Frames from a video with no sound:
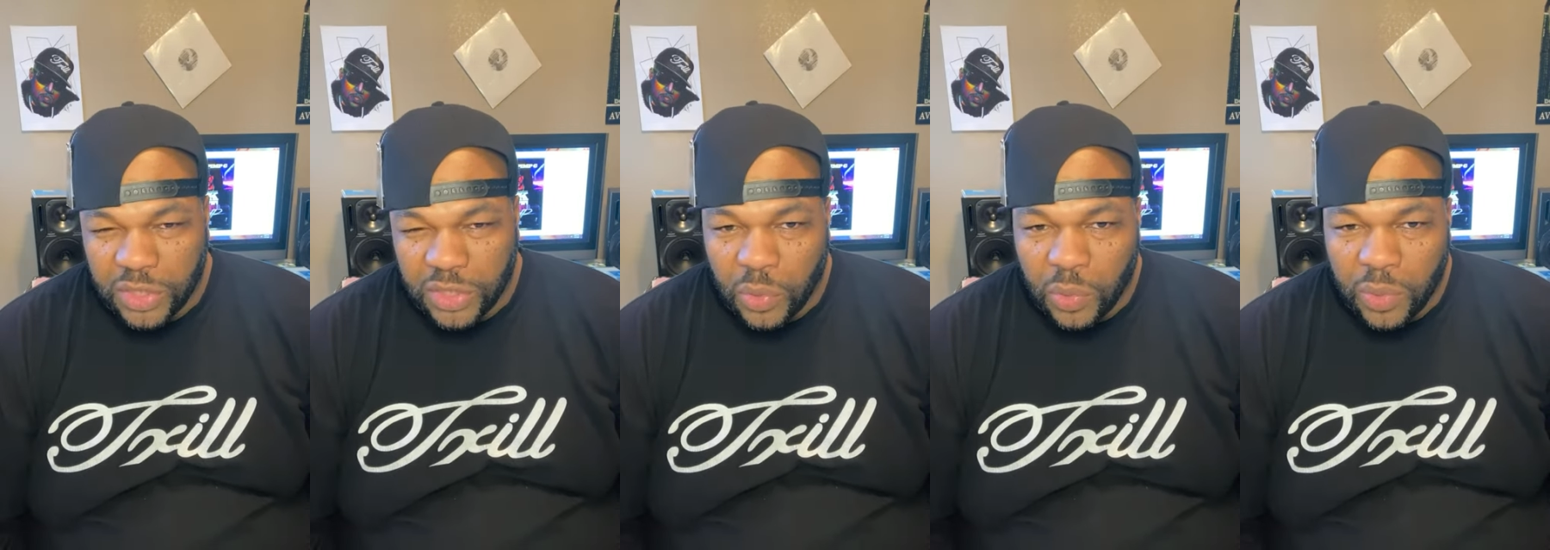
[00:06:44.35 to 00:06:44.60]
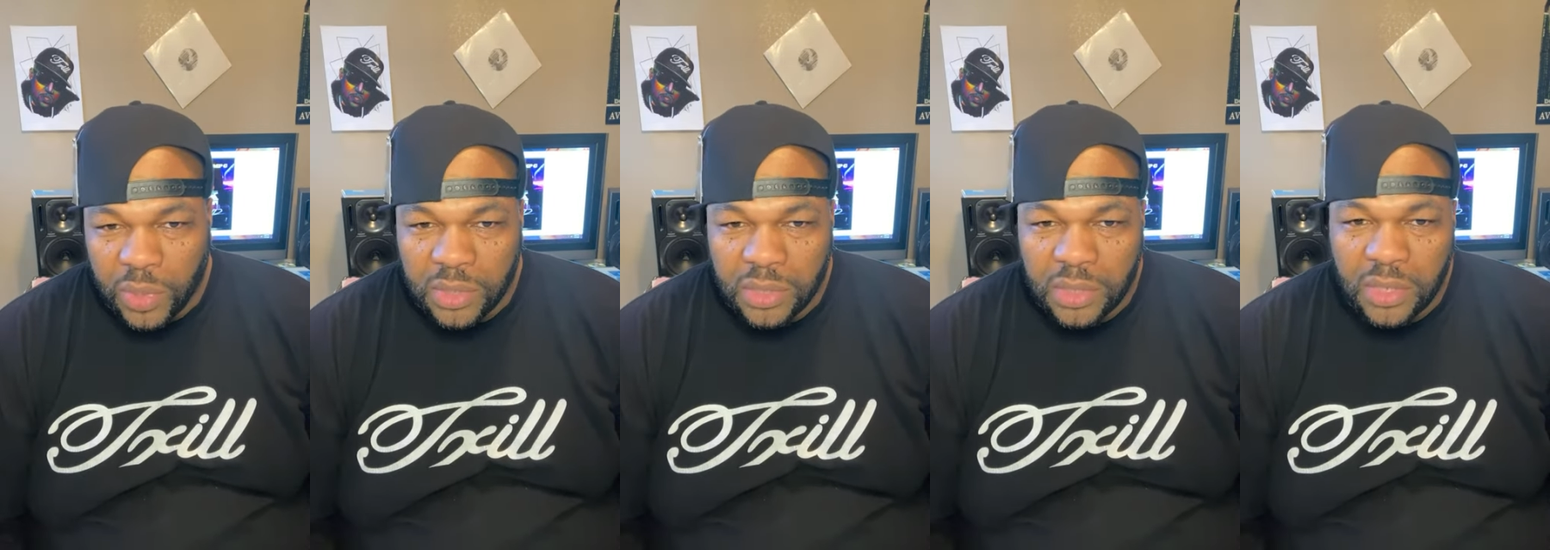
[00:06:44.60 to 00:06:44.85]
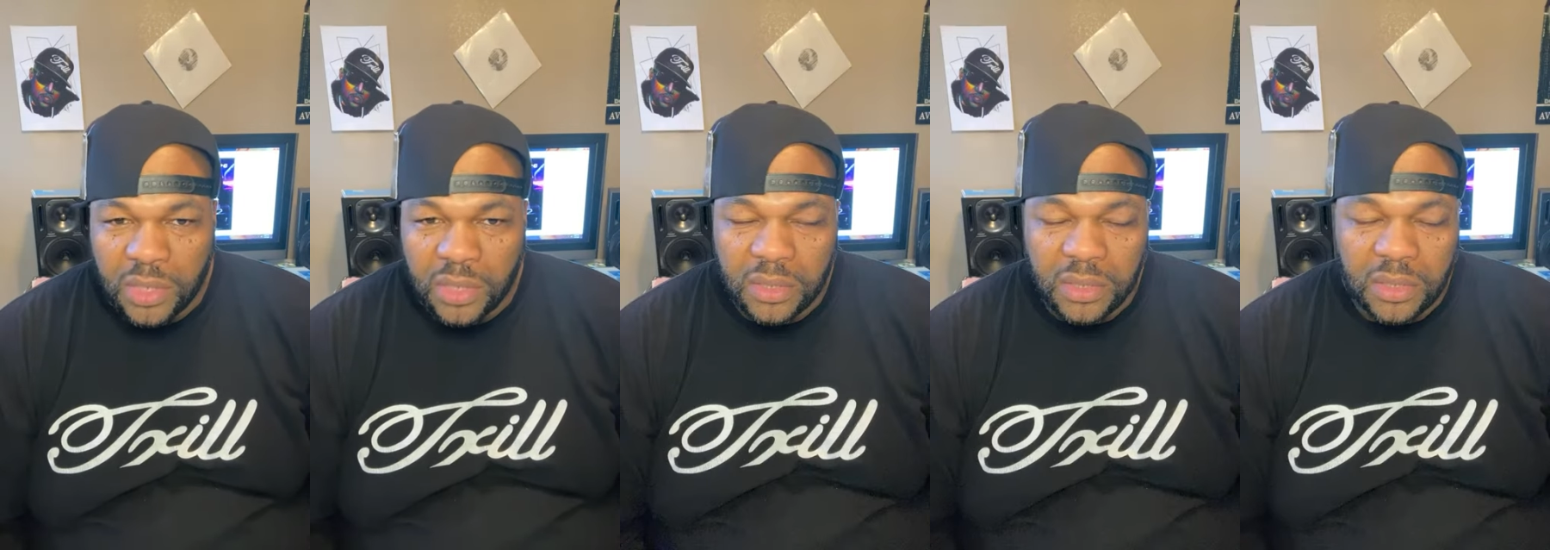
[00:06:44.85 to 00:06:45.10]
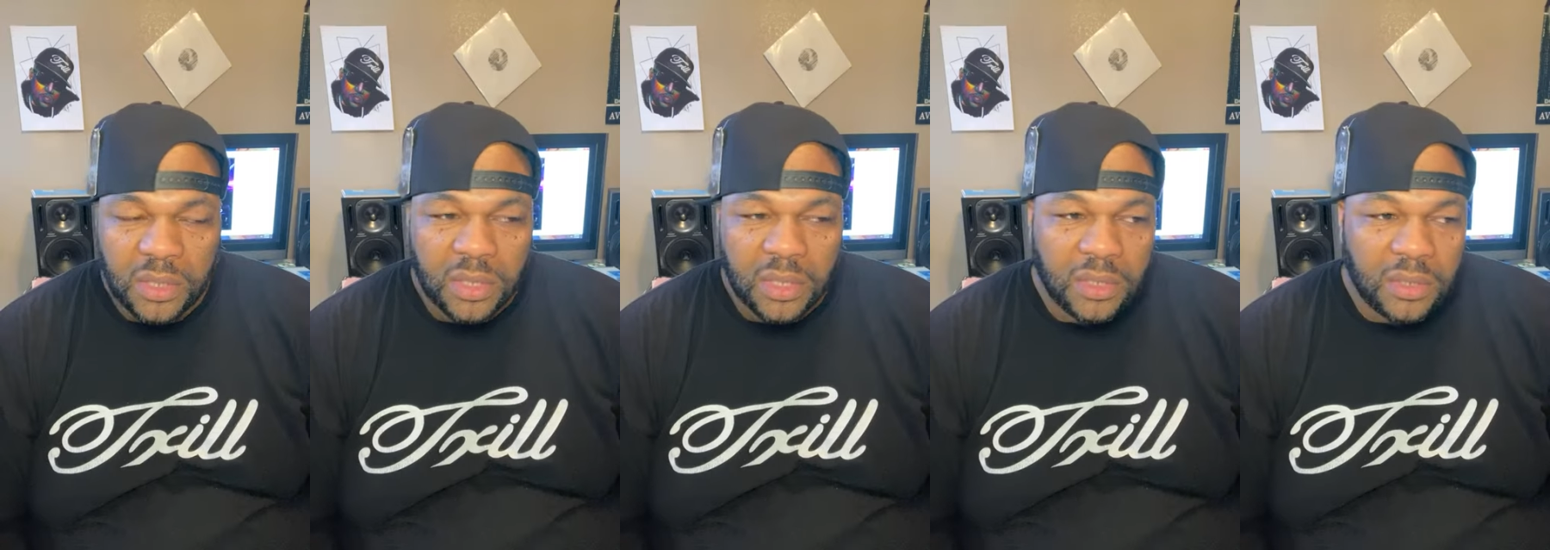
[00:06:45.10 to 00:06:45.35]
doing to,
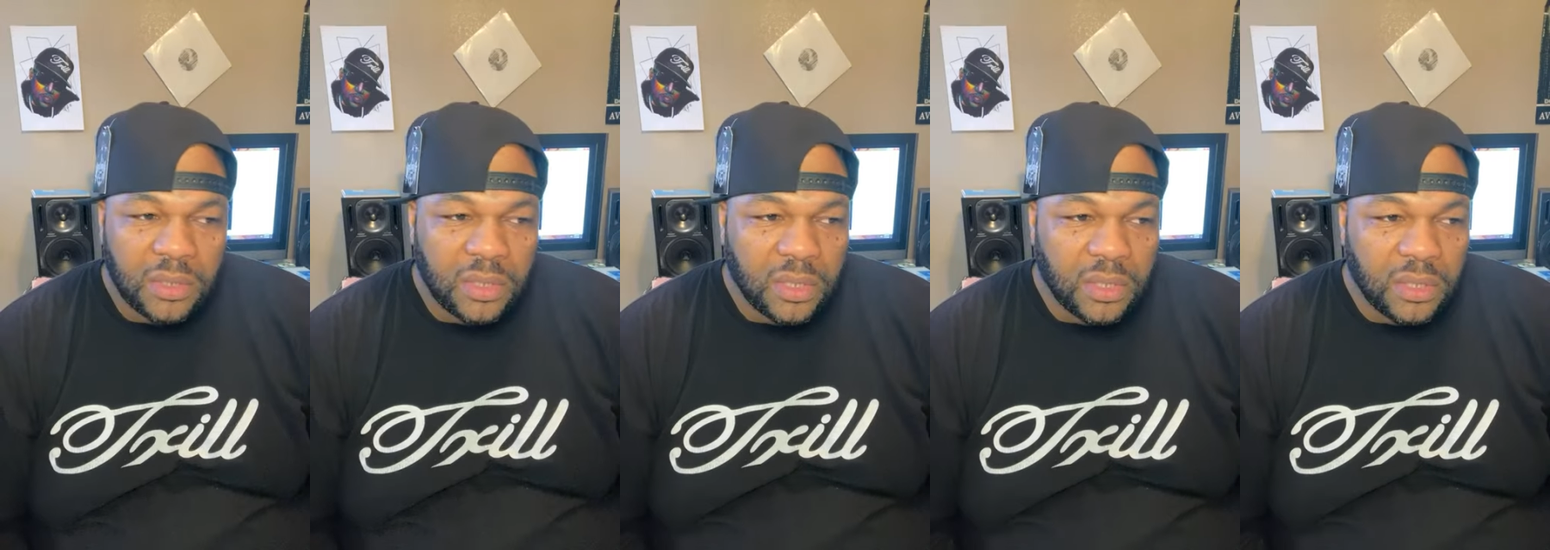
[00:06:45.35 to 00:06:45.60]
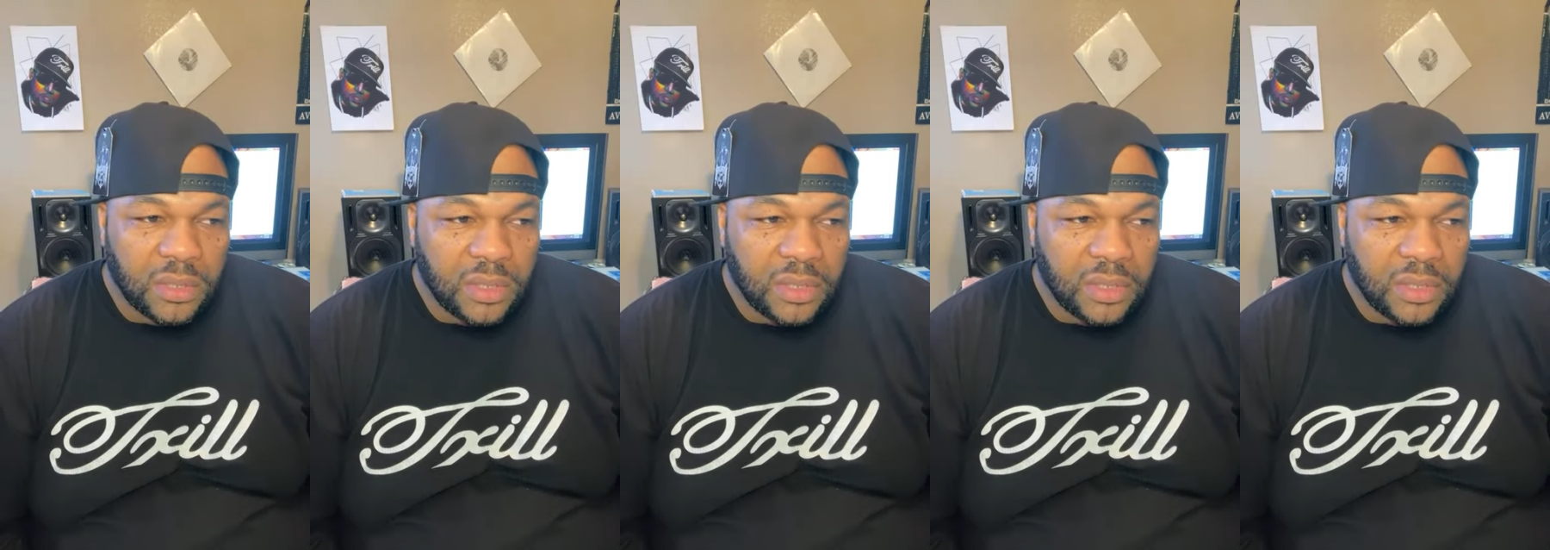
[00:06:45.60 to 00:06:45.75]
to, to,